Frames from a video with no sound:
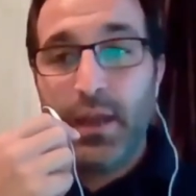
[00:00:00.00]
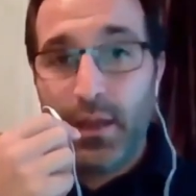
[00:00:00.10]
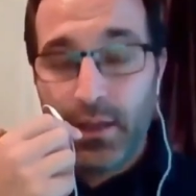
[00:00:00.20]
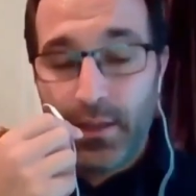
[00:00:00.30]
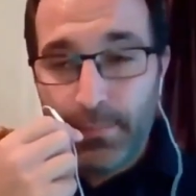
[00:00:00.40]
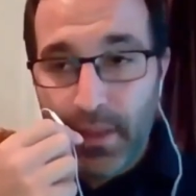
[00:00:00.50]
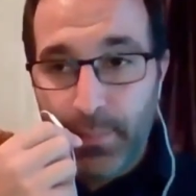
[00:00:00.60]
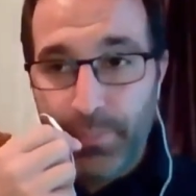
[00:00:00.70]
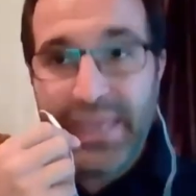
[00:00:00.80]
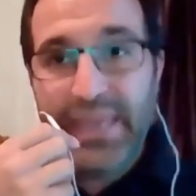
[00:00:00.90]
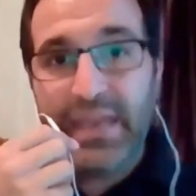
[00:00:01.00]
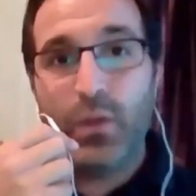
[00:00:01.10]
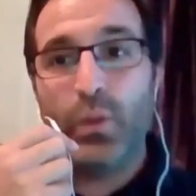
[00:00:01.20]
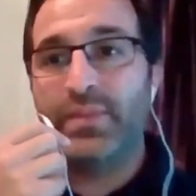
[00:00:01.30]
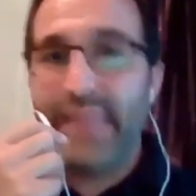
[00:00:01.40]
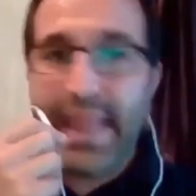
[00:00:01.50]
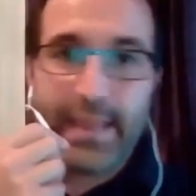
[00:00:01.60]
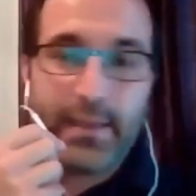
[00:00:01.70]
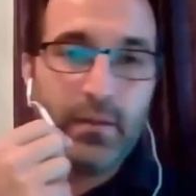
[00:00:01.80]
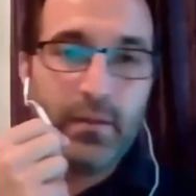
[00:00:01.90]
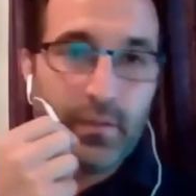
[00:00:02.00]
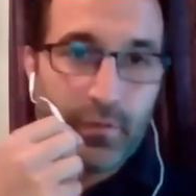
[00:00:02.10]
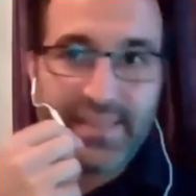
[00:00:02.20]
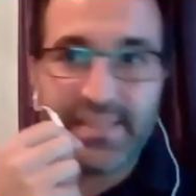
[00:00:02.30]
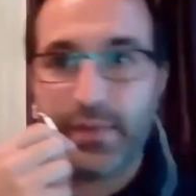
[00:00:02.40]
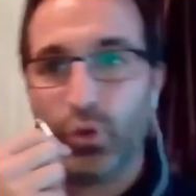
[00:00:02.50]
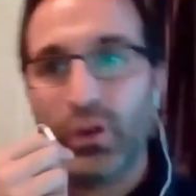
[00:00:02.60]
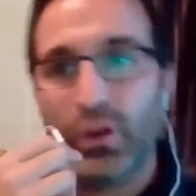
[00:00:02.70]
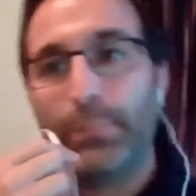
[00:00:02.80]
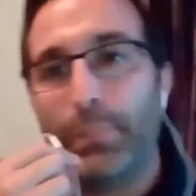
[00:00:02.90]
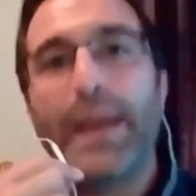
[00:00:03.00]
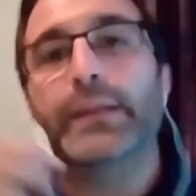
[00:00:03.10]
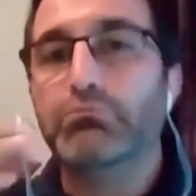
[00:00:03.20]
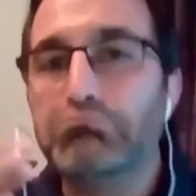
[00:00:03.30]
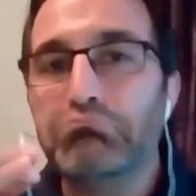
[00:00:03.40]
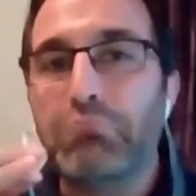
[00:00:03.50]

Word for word: um, appear with neck, thoracic, or lumbar pain.